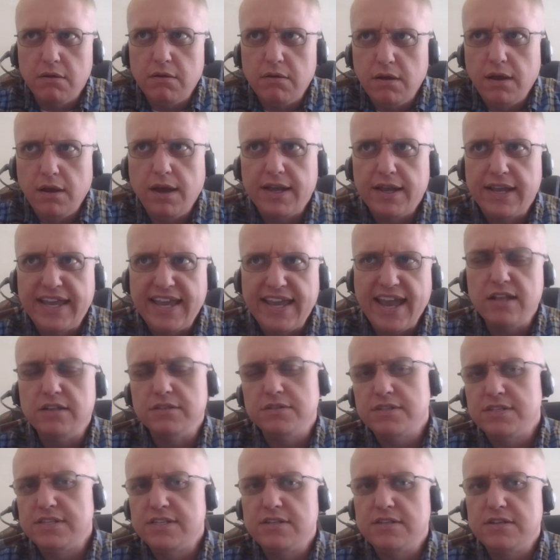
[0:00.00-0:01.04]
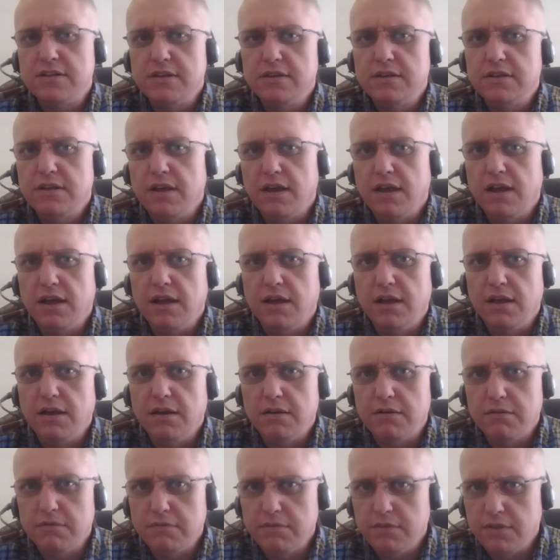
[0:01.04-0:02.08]
against
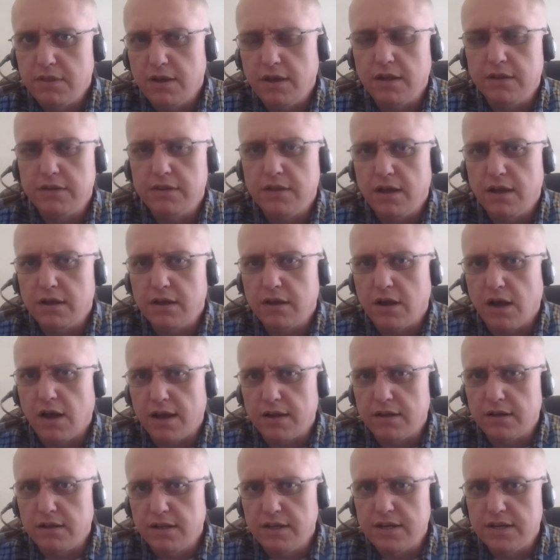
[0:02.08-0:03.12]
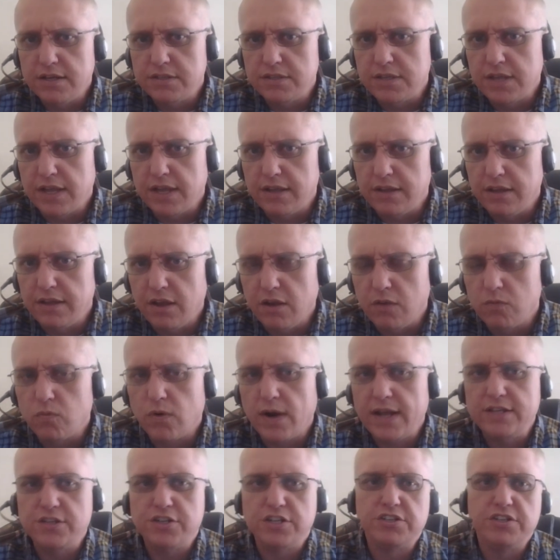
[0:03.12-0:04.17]
the ungodliness and the
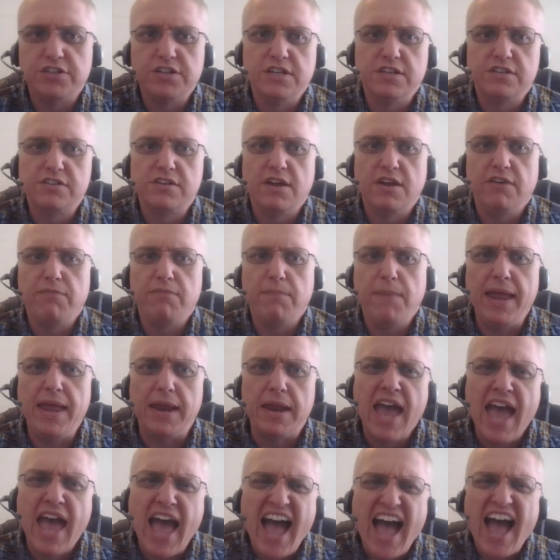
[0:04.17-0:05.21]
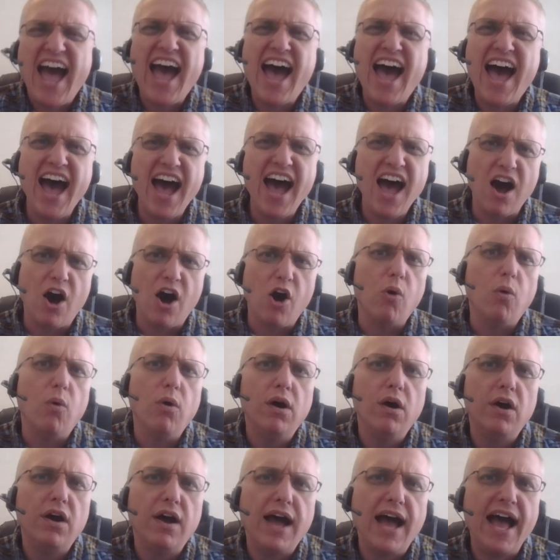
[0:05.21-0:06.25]
unrighteousness of men. How?
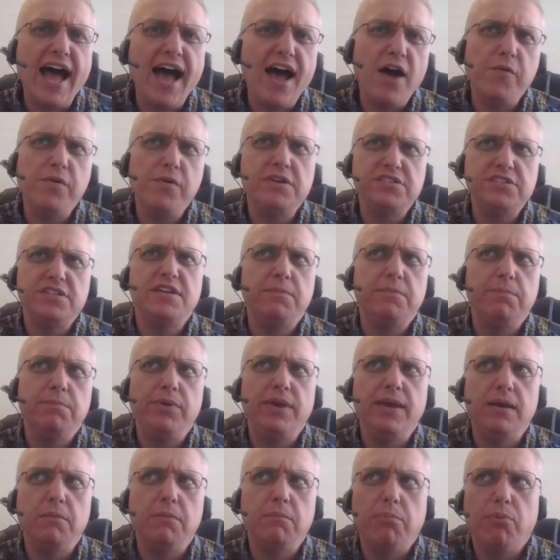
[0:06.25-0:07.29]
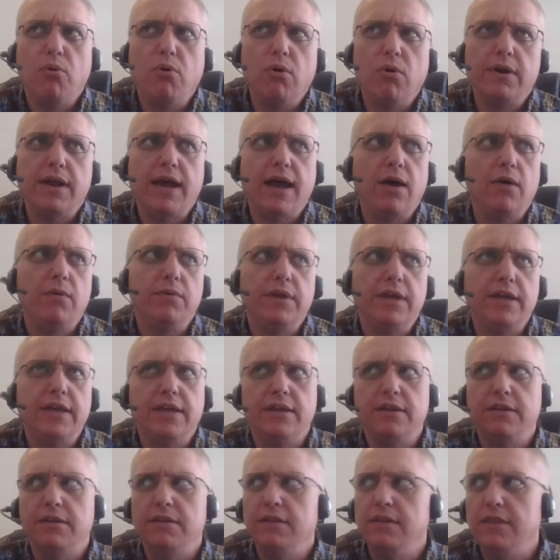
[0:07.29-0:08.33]
How is it being poured out
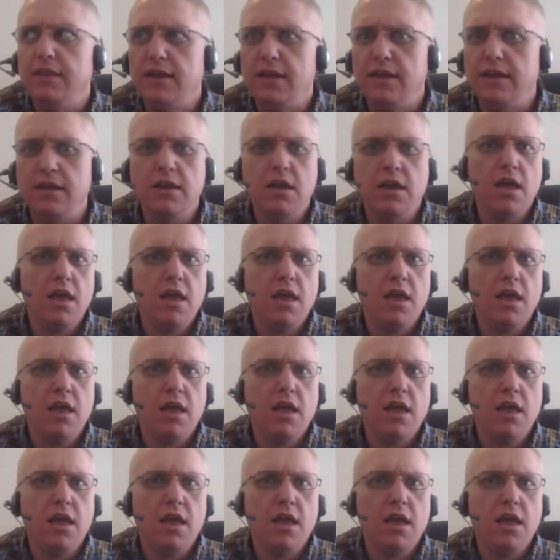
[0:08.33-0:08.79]
in the